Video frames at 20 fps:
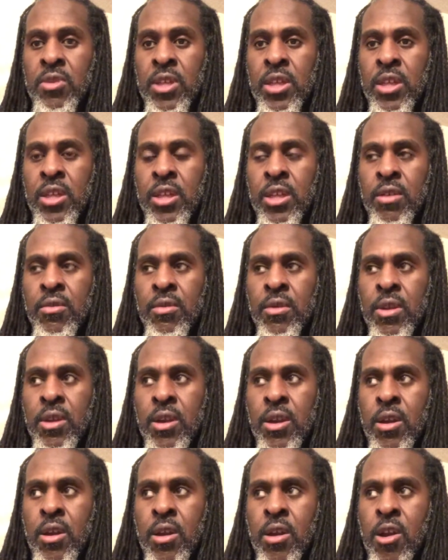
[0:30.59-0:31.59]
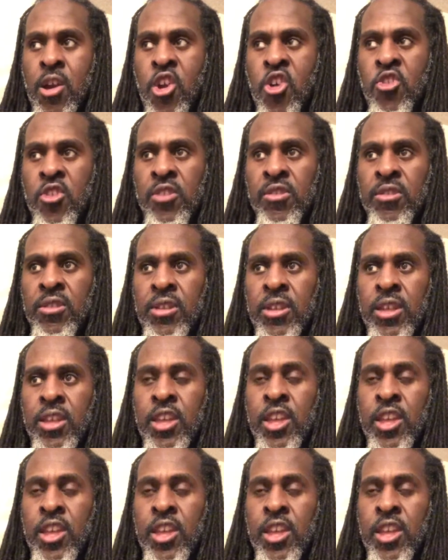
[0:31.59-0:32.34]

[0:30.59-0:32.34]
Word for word: He hurt his knee.